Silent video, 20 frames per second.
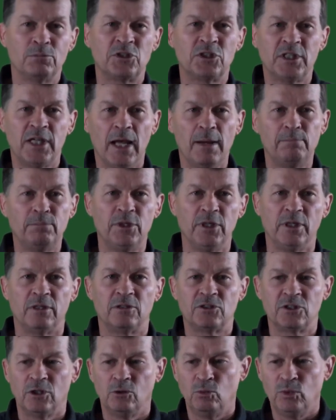
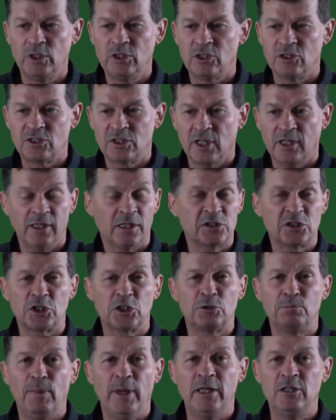skeptics and we just say, let's
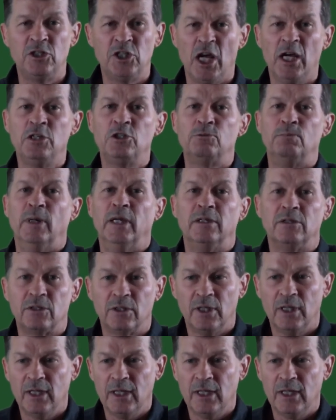suspend judgment.